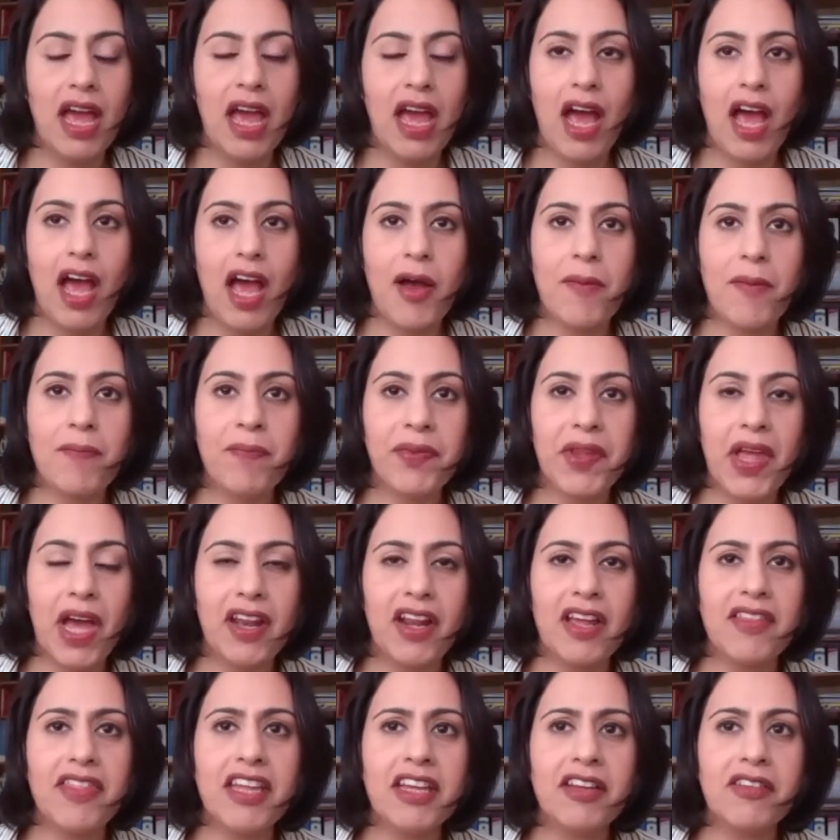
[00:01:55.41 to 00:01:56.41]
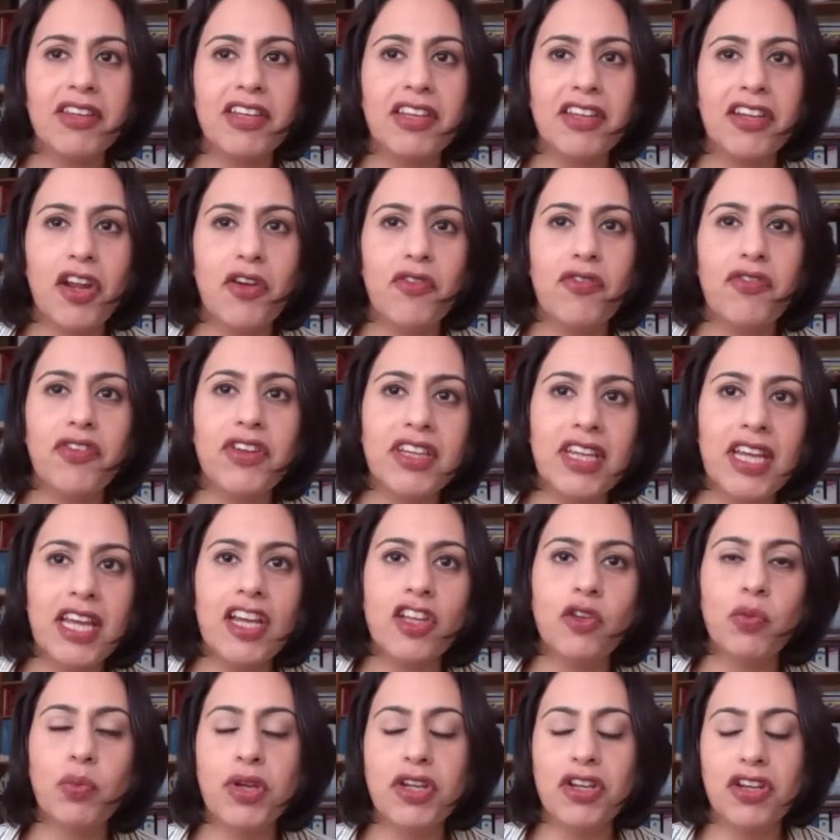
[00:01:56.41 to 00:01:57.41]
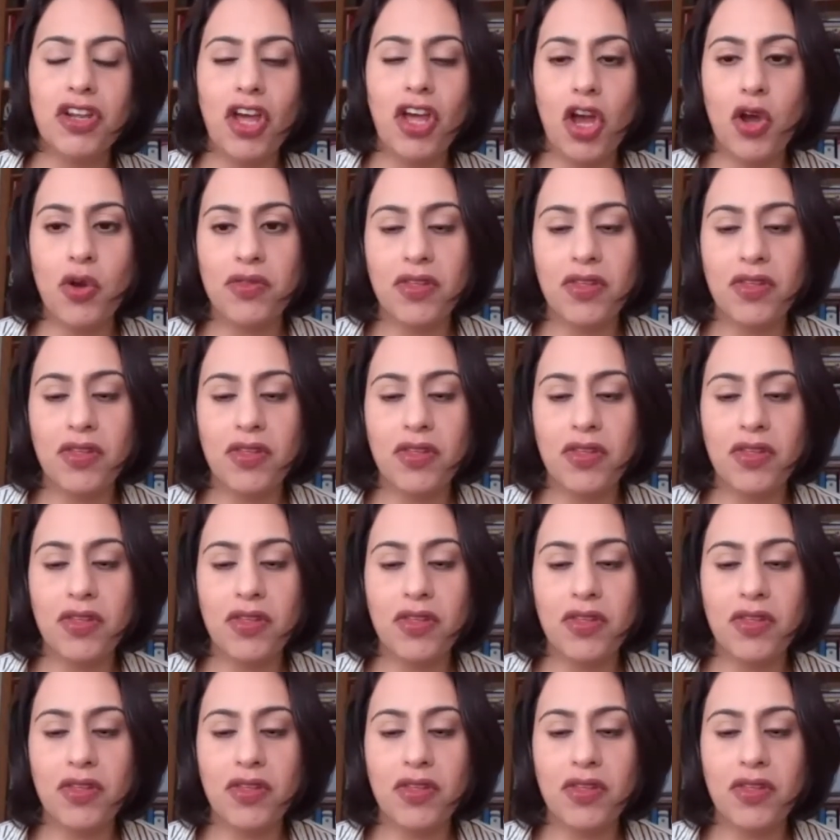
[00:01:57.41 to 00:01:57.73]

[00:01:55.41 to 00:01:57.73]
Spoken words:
And I think, for years, we know